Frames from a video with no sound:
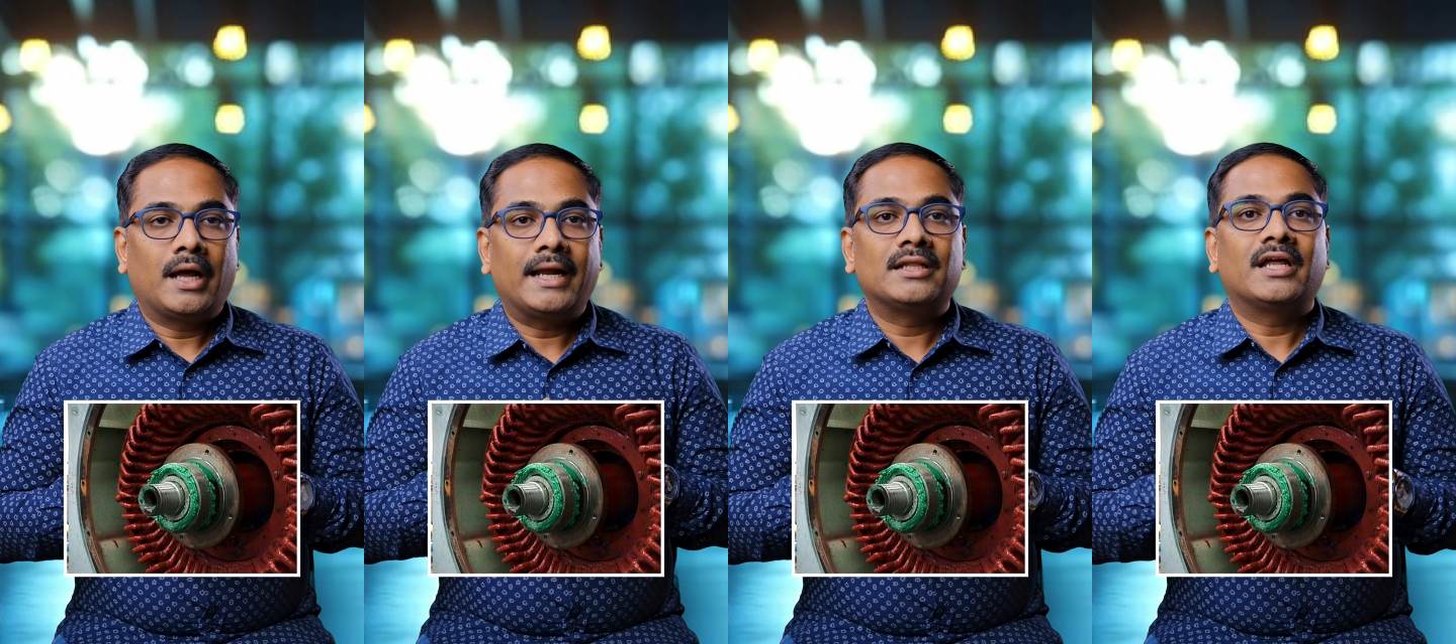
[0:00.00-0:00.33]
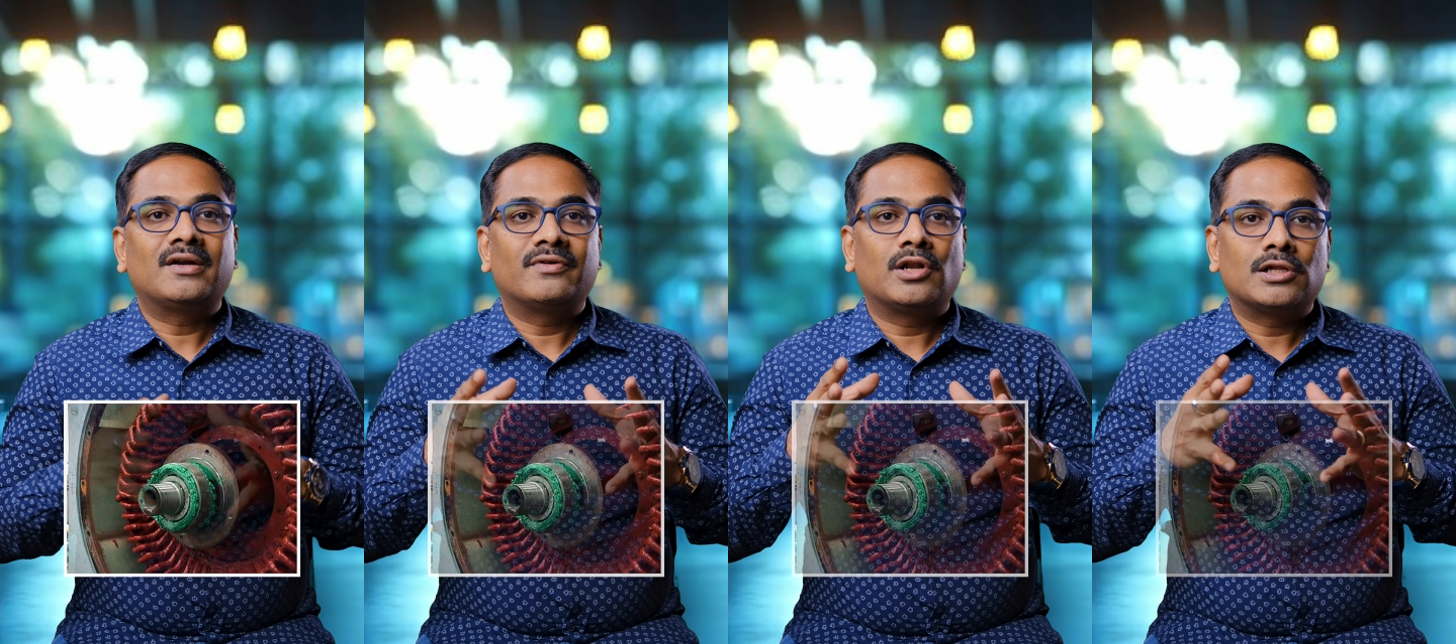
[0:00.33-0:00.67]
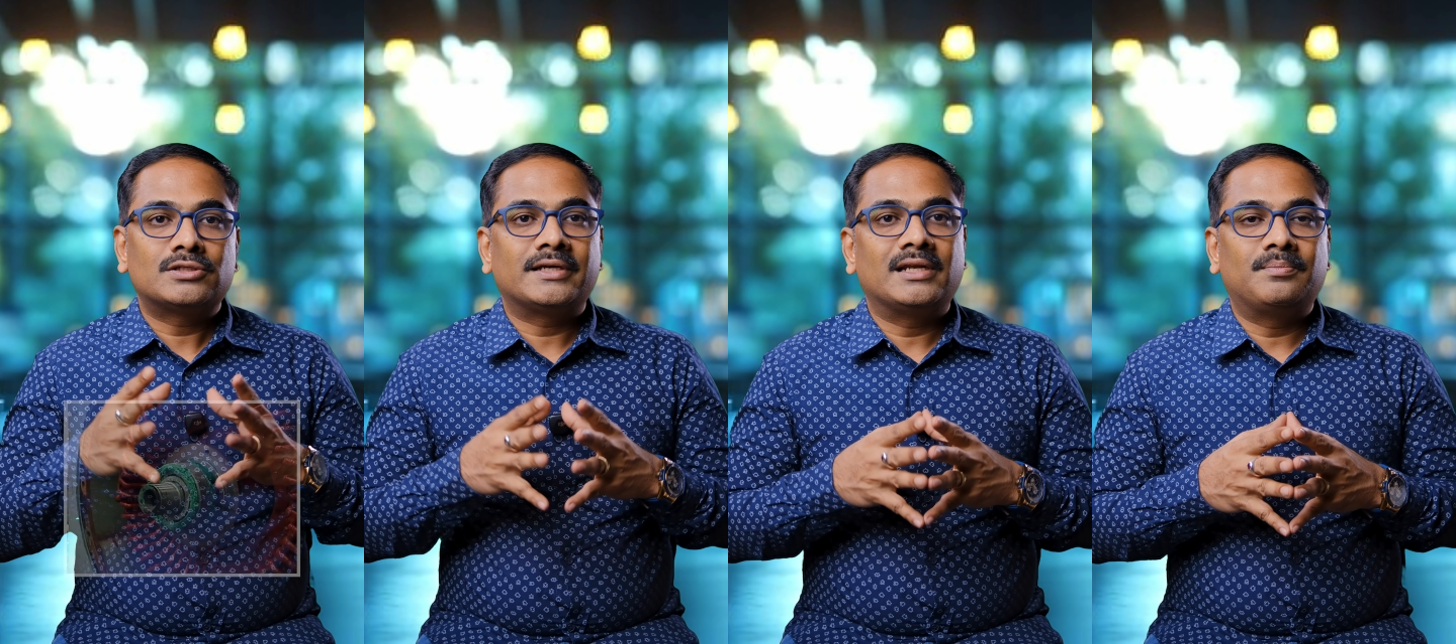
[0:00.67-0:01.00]
and that will
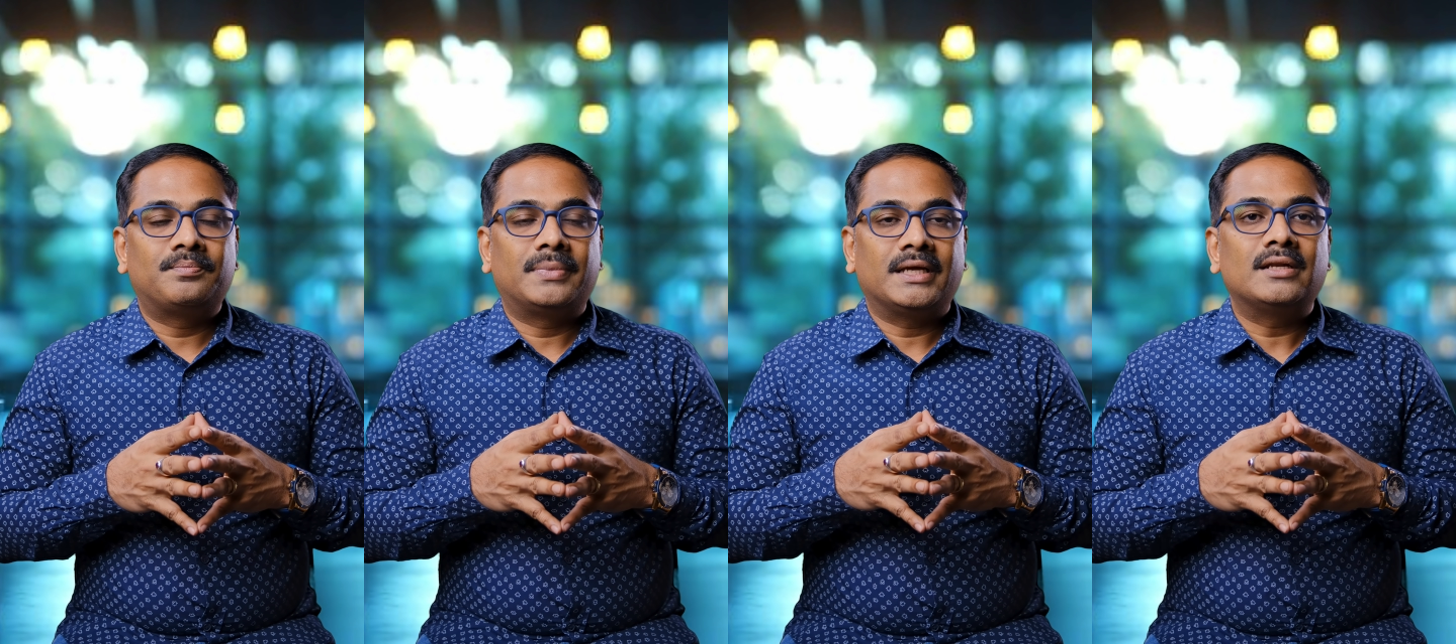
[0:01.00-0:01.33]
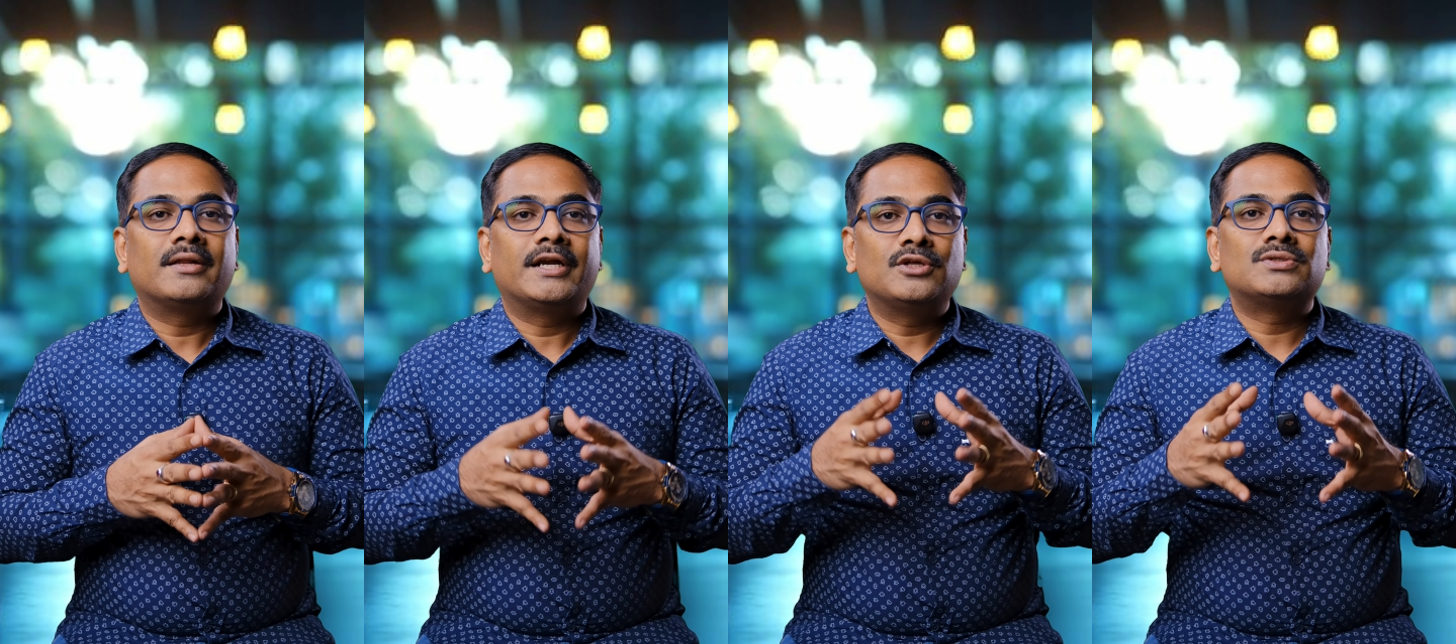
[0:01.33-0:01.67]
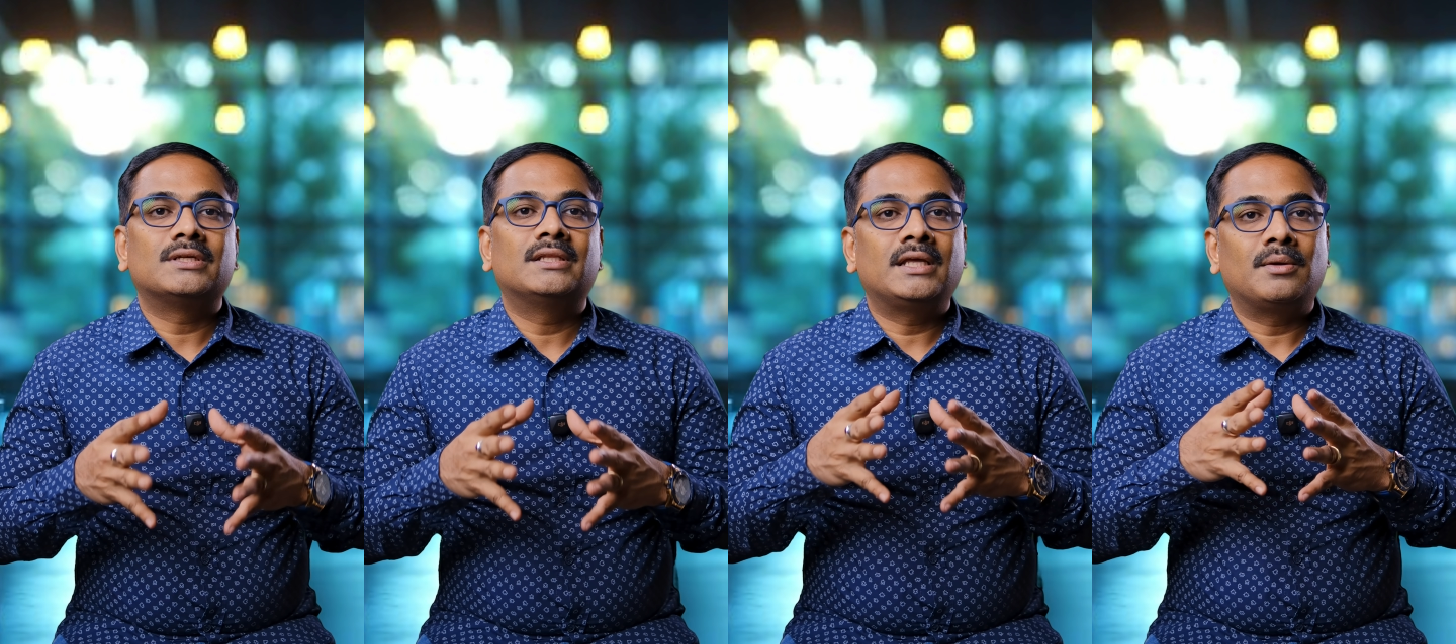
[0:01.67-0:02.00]
also help in
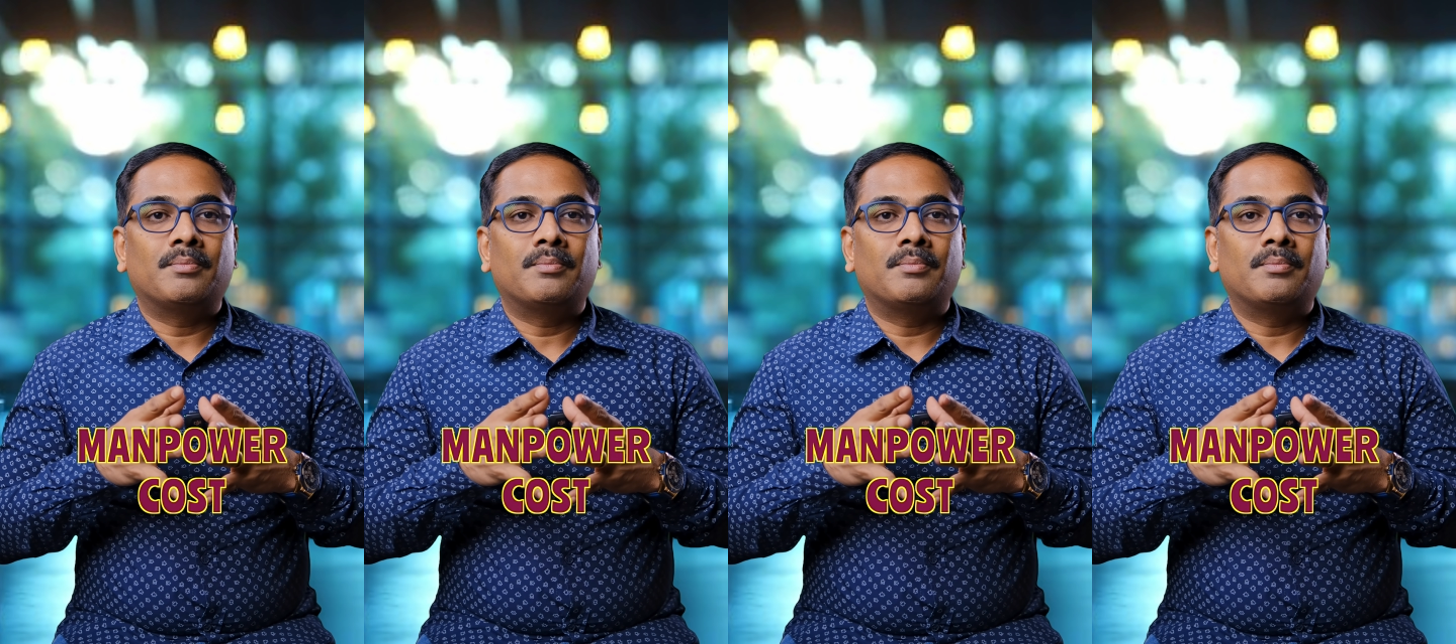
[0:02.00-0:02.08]
reducing the